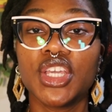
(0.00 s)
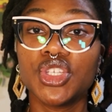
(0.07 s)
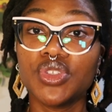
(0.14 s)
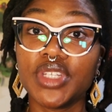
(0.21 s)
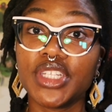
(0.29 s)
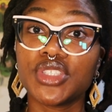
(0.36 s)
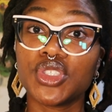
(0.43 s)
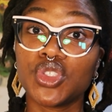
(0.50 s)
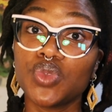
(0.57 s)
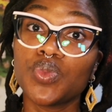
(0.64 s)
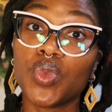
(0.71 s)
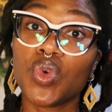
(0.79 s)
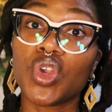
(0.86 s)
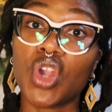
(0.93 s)
you need to do
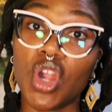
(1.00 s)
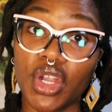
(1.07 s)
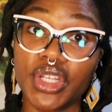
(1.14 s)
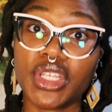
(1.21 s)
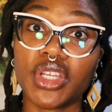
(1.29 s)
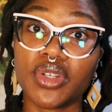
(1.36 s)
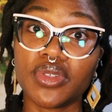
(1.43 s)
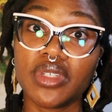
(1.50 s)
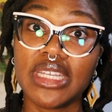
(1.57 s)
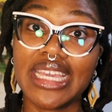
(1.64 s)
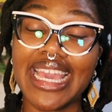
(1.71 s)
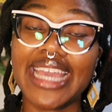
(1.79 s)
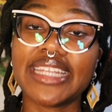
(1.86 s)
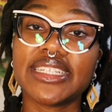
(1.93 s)
more cardio
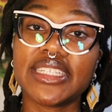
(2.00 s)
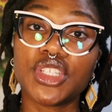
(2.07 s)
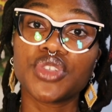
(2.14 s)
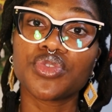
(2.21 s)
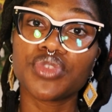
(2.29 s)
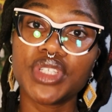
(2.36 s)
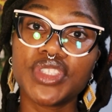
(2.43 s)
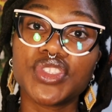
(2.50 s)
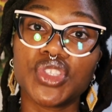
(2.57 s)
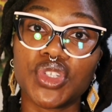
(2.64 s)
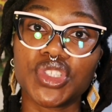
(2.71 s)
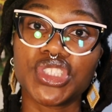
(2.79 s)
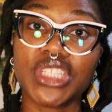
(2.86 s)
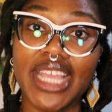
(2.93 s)
and decrease
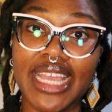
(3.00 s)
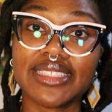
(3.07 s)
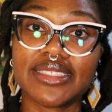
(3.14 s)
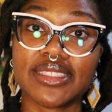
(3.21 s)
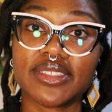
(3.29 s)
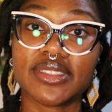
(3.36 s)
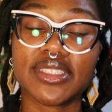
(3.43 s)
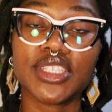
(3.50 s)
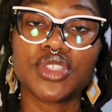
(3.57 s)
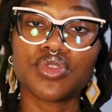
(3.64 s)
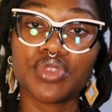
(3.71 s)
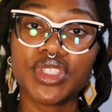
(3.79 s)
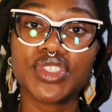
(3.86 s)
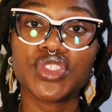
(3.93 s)
your chances,
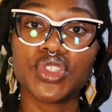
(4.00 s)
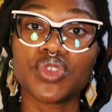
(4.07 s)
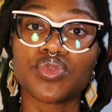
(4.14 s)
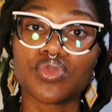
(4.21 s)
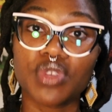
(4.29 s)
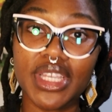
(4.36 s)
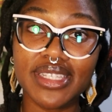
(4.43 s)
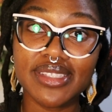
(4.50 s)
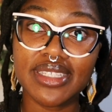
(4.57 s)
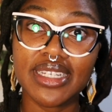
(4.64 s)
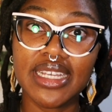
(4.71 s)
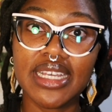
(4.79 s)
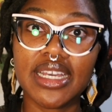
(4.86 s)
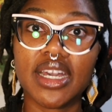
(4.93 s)
decrease your
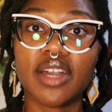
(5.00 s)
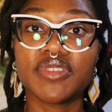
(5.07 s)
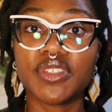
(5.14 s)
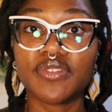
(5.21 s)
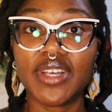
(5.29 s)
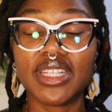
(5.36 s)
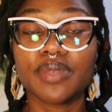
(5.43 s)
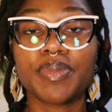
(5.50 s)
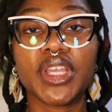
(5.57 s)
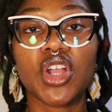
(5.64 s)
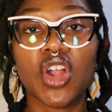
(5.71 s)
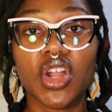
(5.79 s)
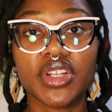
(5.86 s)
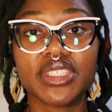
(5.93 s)
risk of developing
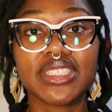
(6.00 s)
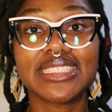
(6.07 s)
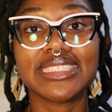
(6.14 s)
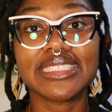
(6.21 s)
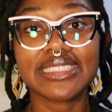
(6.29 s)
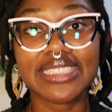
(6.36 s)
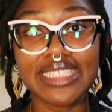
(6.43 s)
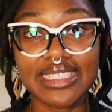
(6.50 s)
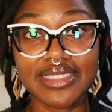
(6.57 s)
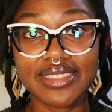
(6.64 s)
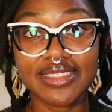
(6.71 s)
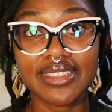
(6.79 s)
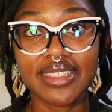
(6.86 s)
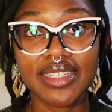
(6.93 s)
heart
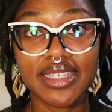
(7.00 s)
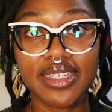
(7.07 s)
disease.